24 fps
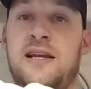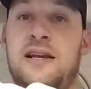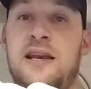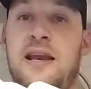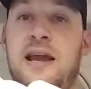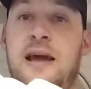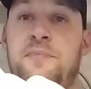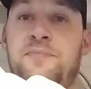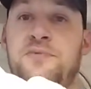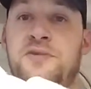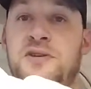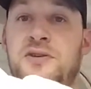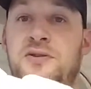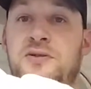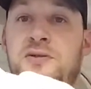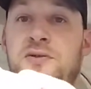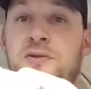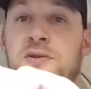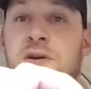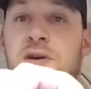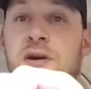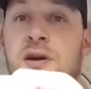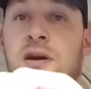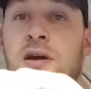
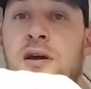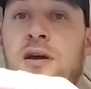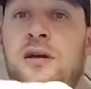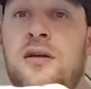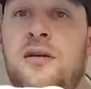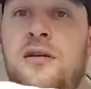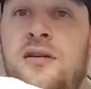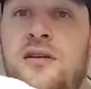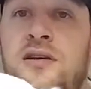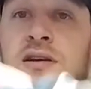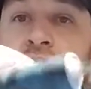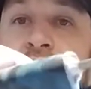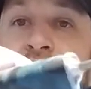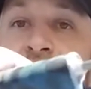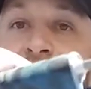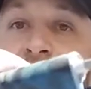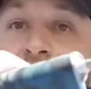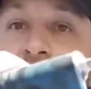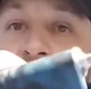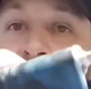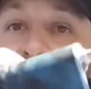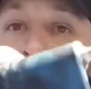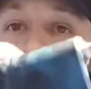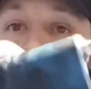Neptune. You can see
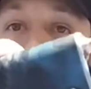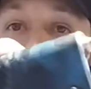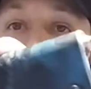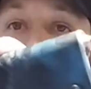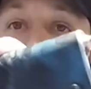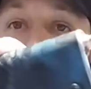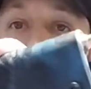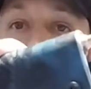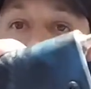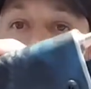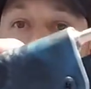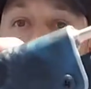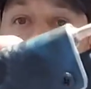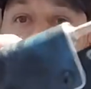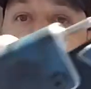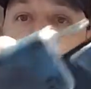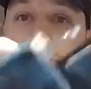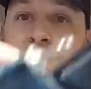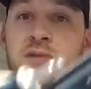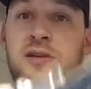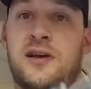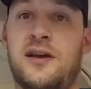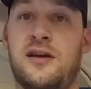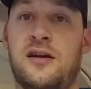I've done a
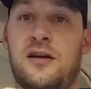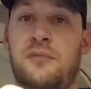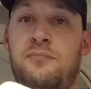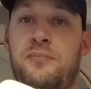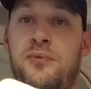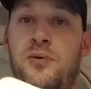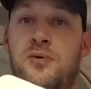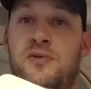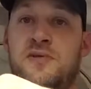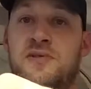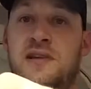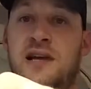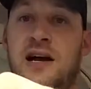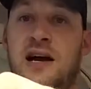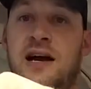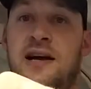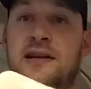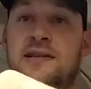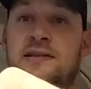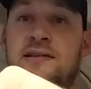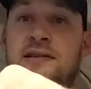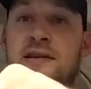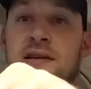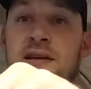reinforcement plate on both
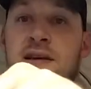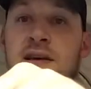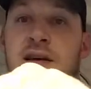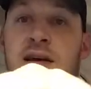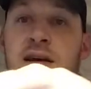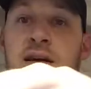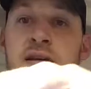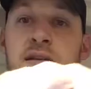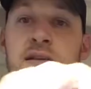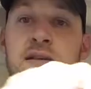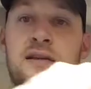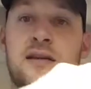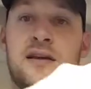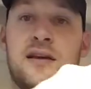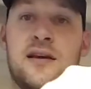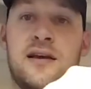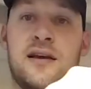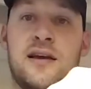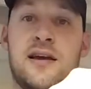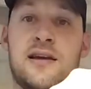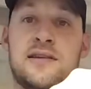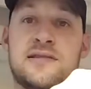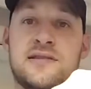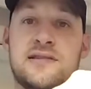sides.
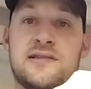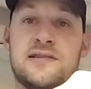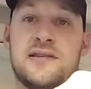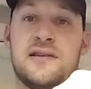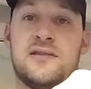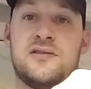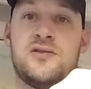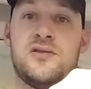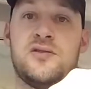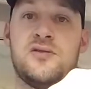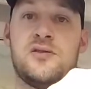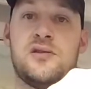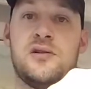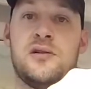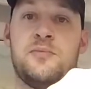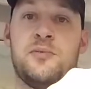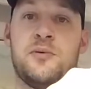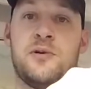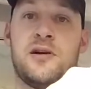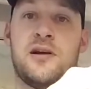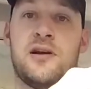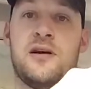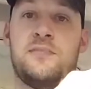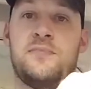It has a Suunto
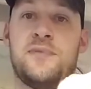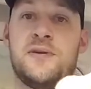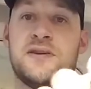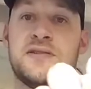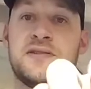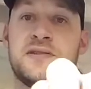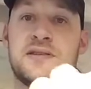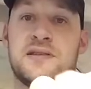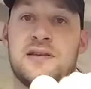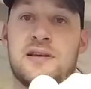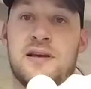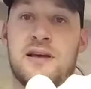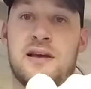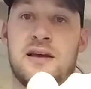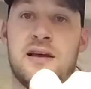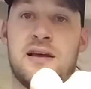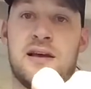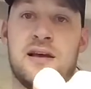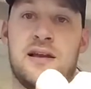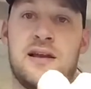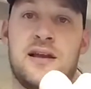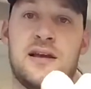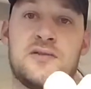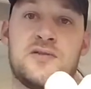Clipper Compass,
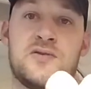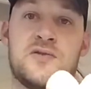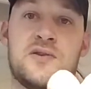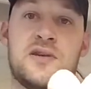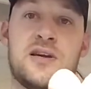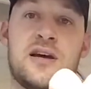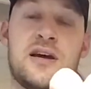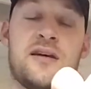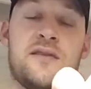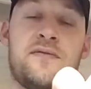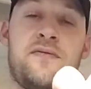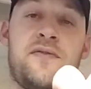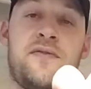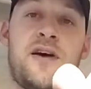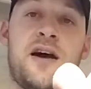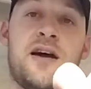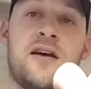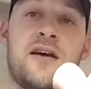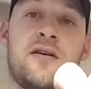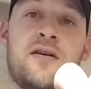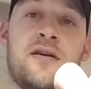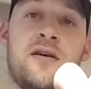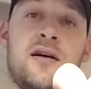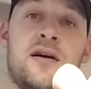an Exotac
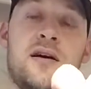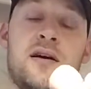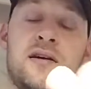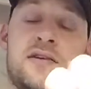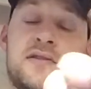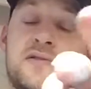Fire, uh,